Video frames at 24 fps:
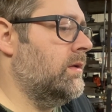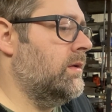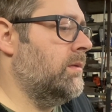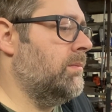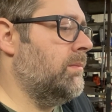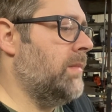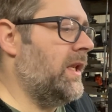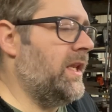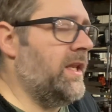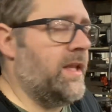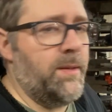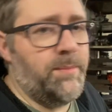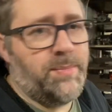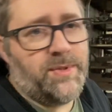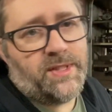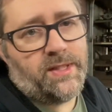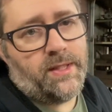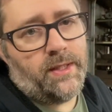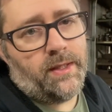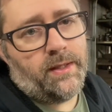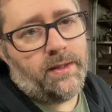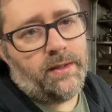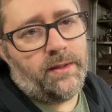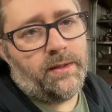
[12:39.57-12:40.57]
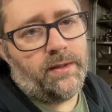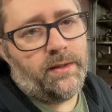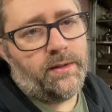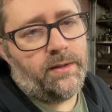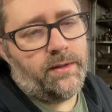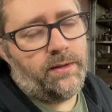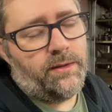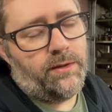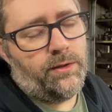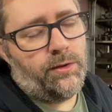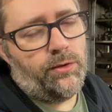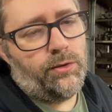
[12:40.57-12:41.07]
dipstick
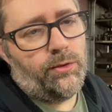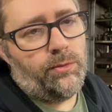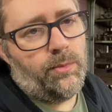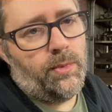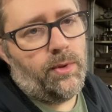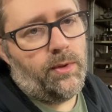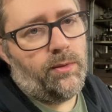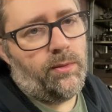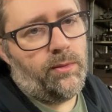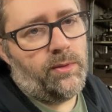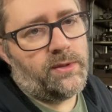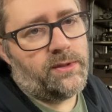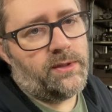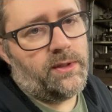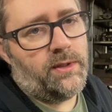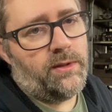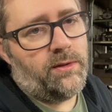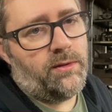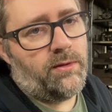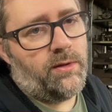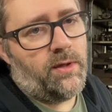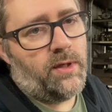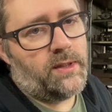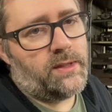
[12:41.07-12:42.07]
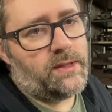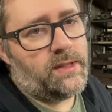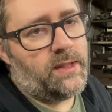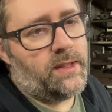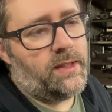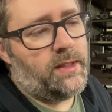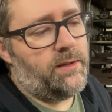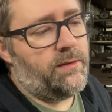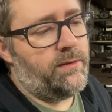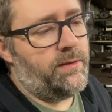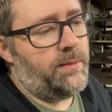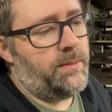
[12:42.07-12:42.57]
tube was a little
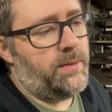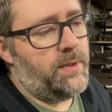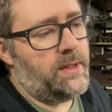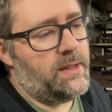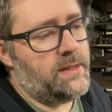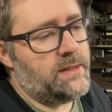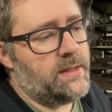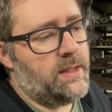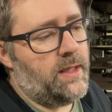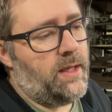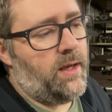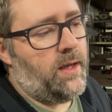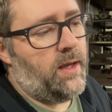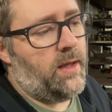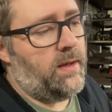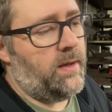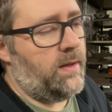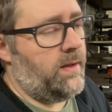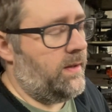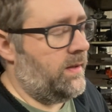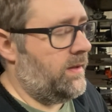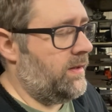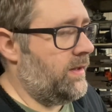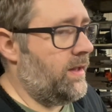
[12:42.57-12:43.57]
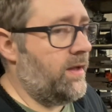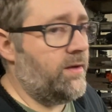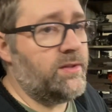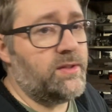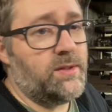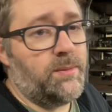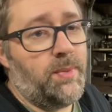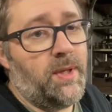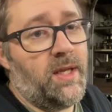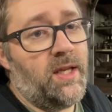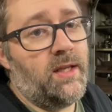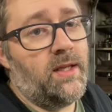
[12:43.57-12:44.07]
rusty. I replaced that. That was
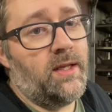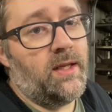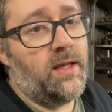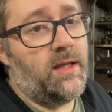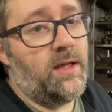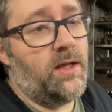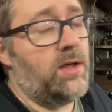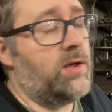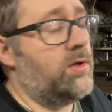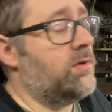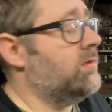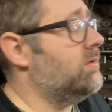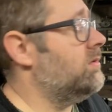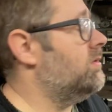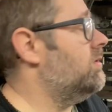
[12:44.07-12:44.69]
a pain to get out.